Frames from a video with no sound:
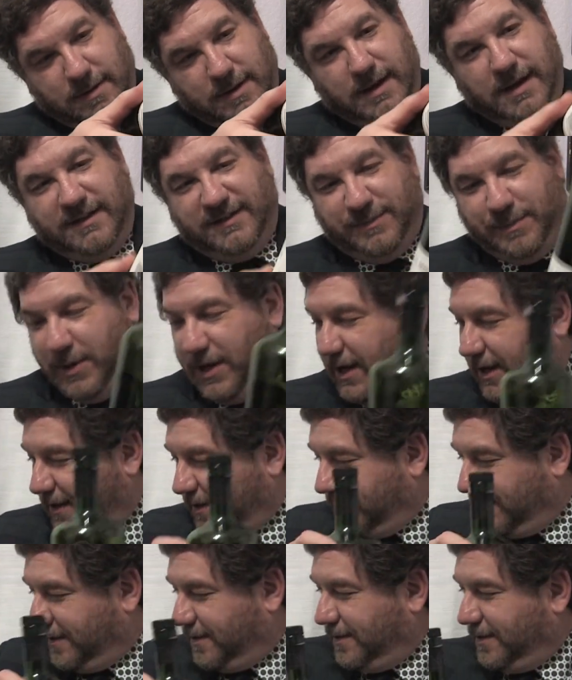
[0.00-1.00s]
It's
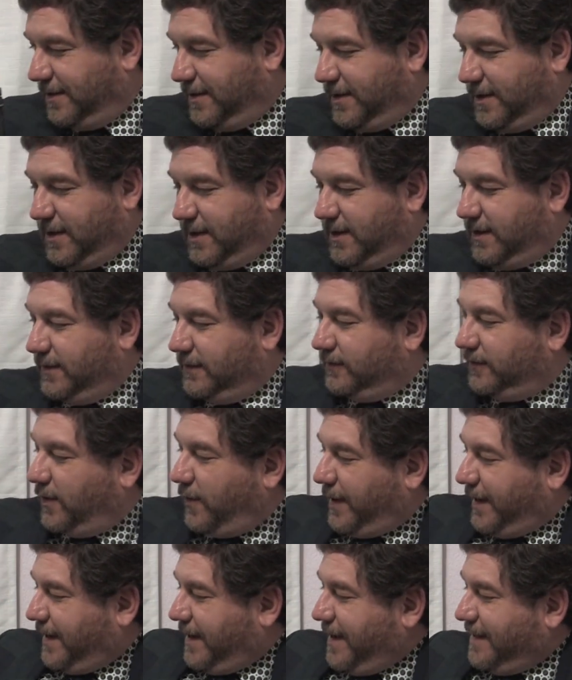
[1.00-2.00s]
pink.
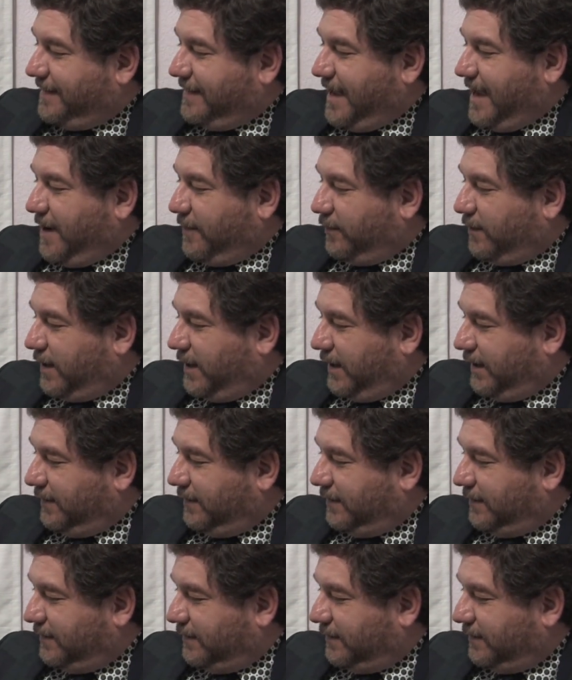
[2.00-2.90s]
So I got that right.